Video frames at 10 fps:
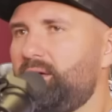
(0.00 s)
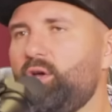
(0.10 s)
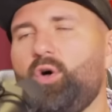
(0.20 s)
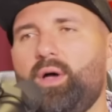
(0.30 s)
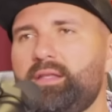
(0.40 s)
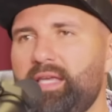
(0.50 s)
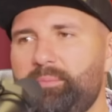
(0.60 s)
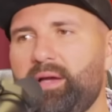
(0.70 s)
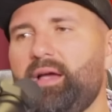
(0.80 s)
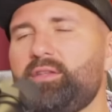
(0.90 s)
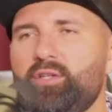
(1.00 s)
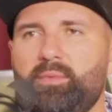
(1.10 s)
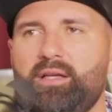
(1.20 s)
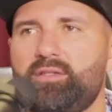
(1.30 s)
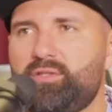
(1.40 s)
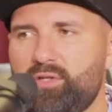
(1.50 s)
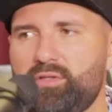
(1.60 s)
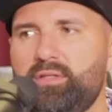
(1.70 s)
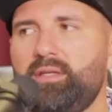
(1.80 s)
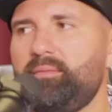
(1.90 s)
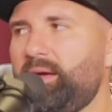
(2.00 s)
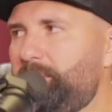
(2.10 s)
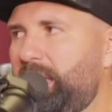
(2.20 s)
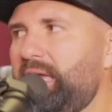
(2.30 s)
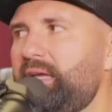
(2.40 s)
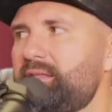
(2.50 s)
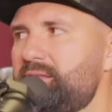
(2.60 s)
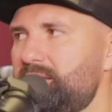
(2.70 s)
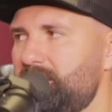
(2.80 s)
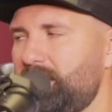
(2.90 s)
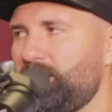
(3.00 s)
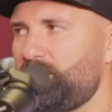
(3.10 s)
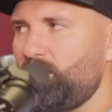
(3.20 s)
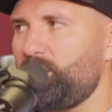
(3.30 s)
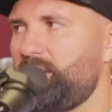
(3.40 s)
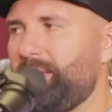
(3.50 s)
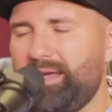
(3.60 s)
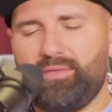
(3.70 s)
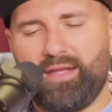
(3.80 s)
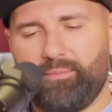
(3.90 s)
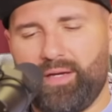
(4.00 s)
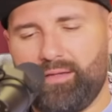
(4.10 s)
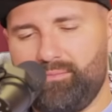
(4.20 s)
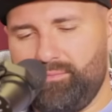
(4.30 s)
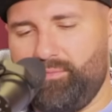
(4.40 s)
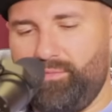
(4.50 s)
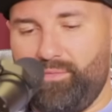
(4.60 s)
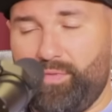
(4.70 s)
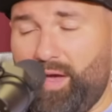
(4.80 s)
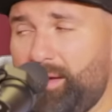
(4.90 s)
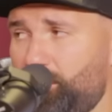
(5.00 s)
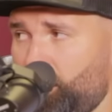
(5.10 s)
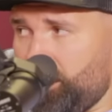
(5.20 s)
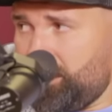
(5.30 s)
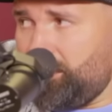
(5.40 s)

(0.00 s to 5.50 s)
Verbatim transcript: No, I take my I took my jersey, my pants, and I throw them. I even have my thigh boards